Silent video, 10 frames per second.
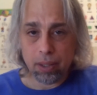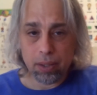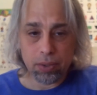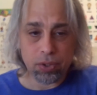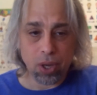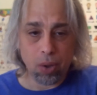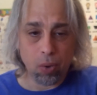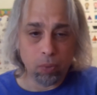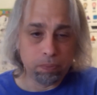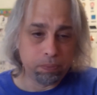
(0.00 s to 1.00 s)

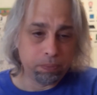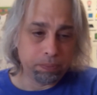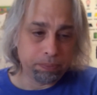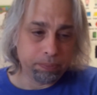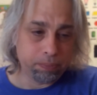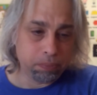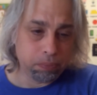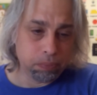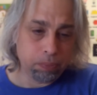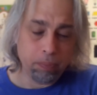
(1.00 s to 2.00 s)
So
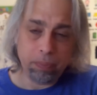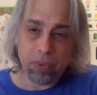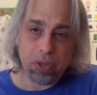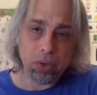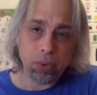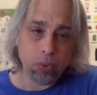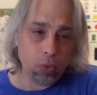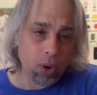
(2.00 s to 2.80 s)
you